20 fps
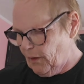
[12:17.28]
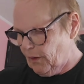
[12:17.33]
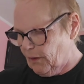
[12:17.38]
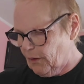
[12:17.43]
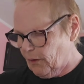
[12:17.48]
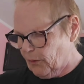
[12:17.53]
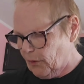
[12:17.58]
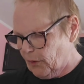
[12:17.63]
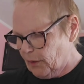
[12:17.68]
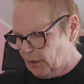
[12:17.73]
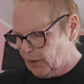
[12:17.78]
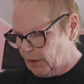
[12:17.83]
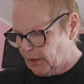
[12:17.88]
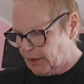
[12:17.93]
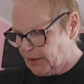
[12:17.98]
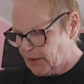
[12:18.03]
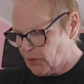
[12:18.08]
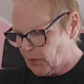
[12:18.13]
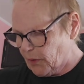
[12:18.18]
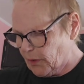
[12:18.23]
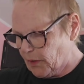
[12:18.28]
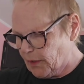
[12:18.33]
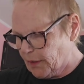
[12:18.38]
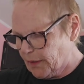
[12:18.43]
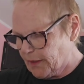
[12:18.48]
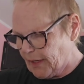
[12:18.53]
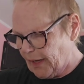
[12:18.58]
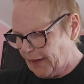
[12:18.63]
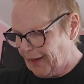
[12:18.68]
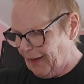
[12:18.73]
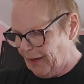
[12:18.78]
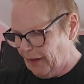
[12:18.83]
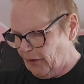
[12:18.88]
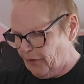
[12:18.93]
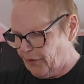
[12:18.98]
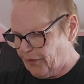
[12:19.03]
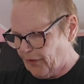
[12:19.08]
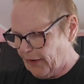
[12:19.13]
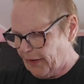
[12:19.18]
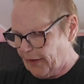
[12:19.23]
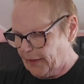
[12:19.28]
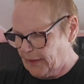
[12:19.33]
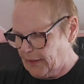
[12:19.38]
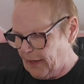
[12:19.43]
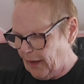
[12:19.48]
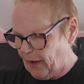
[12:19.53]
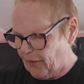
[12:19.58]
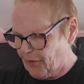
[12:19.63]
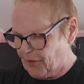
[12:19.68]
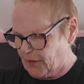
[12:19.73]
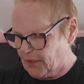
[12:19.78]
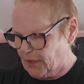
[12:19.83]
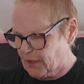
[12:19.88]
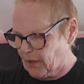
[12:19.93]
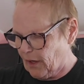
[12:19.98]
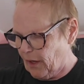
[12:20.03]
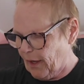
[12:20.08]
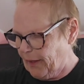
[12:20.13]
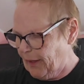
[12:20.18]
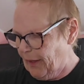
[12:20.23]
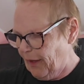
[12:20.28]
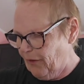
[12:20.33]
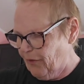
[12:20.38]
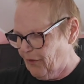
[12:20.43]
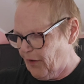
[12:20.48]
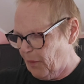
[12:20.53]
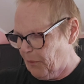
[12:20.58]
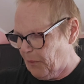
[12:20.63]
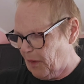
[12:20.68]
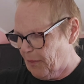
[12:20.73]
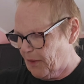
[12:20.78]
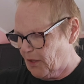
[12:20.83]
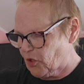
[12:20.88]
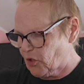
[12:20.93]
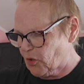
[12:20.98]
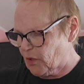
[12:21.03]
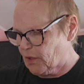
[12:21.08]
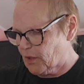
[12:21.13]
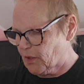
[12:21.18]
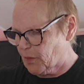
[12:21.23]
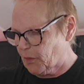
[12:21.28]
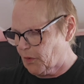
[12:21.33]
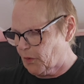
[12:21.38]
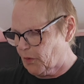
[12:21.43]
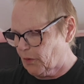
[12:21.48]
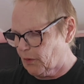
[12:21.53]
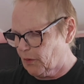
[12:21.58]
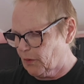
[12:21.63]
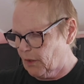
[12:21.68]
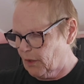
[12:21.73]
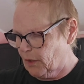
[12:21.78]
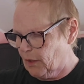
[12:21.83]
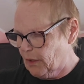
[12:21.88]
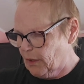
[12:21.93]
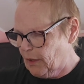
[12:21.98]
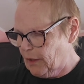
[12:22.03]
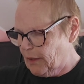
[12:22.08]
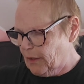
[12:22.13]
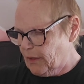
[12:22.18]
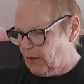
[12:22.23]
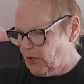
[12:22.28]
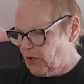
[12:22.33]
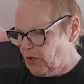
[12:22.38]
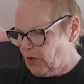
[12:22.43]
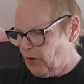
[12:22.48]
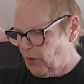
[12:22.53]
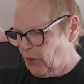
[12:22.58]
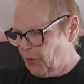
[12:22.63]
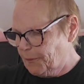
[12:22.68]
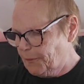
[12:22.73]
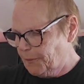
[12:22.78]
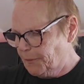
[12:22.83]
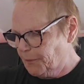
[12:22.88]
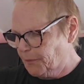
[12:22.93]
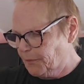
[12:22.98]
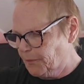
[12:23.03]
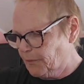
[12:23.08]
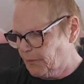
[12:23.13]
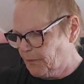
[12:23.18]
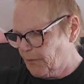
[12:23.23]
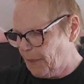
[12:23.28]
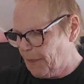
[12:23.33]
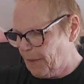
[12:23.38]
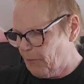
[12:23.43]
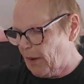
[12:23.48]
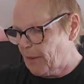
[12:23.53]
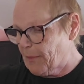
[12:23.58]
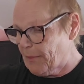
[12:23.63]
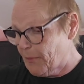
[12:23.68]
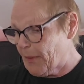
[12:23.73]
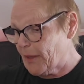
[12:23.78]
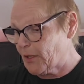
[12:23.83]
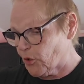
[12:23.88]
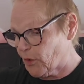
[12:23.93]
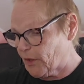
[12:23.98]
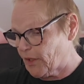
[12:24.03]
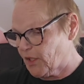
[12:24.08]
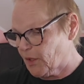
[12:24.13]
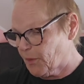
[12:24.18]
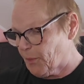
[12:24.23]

you know what? It is what it is. I can't find half the stuff. I can't find my measuring spoon. So my measuring